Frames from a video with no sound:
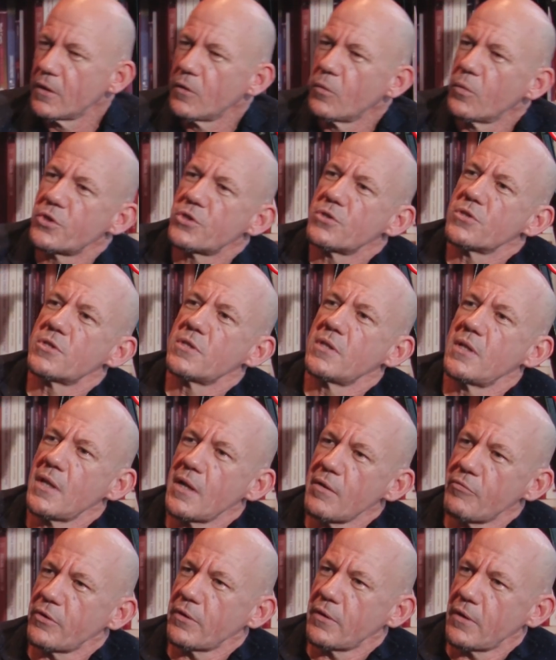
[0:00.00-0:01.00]
which is
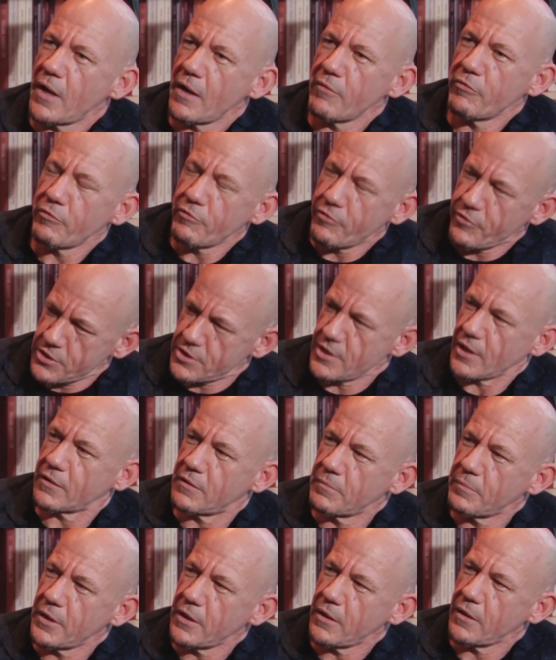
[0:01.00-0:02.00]
never have a
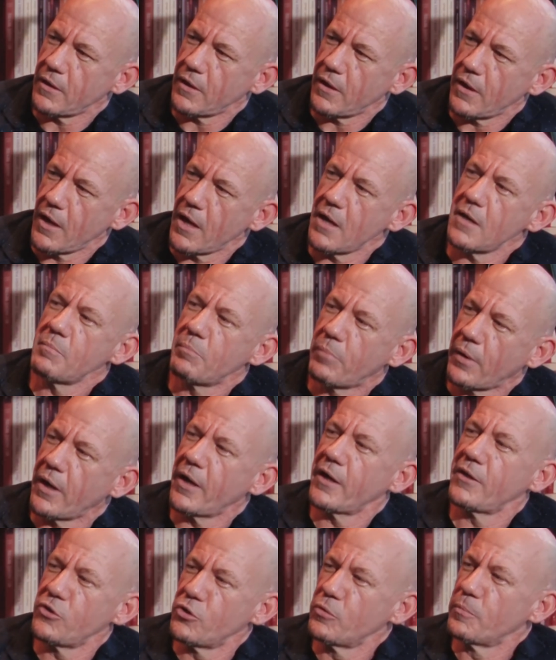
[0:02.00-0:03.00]
vasectomy and
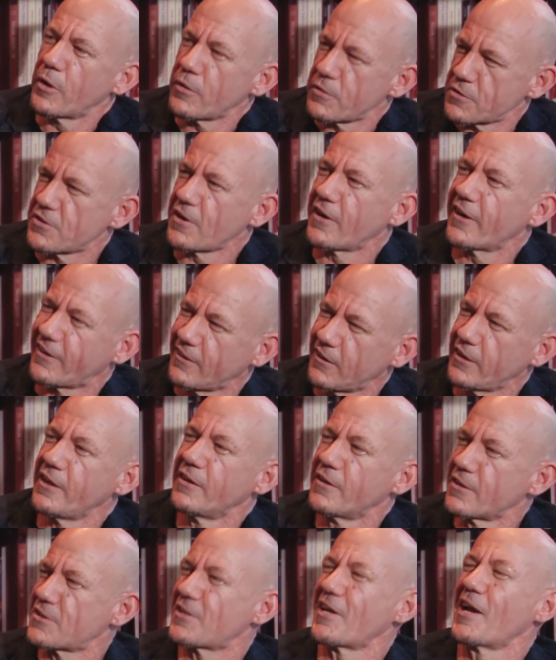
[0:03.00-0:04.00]
buy a new motorcycle in
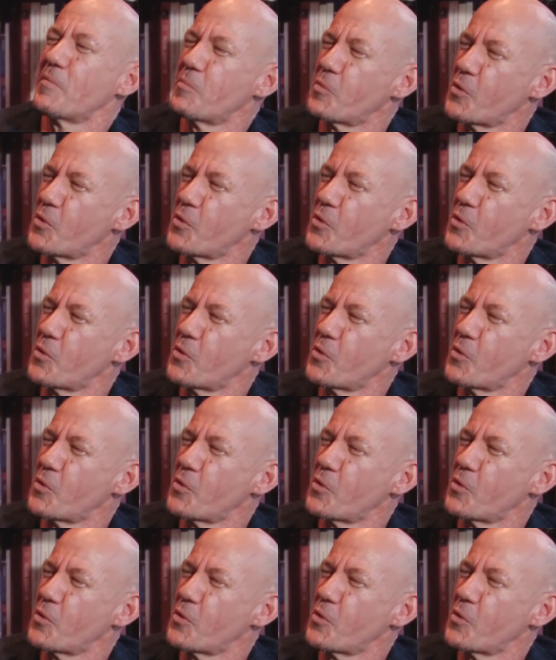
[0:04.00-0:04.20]
the same